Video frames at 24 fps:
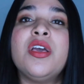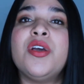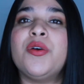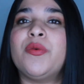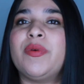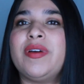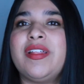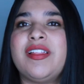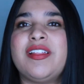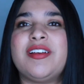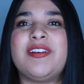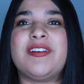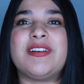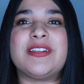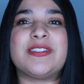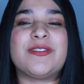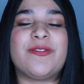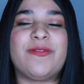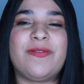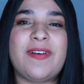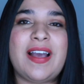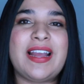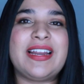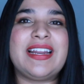whether it's
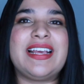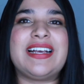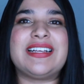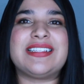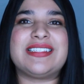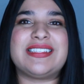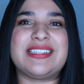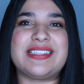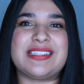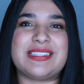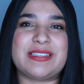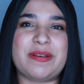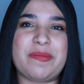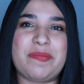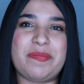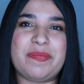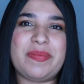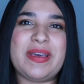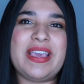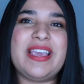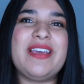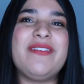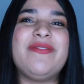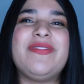finances, a
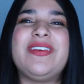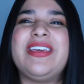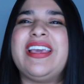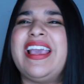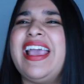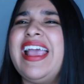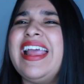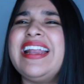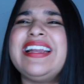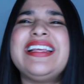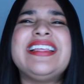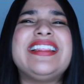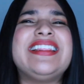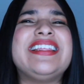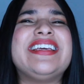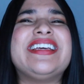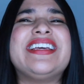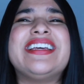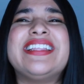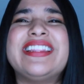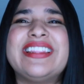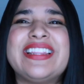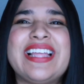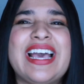baby,
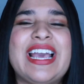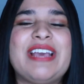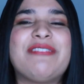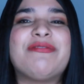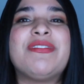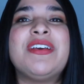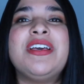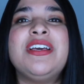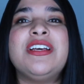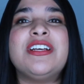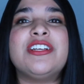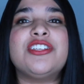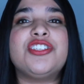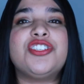anything in life,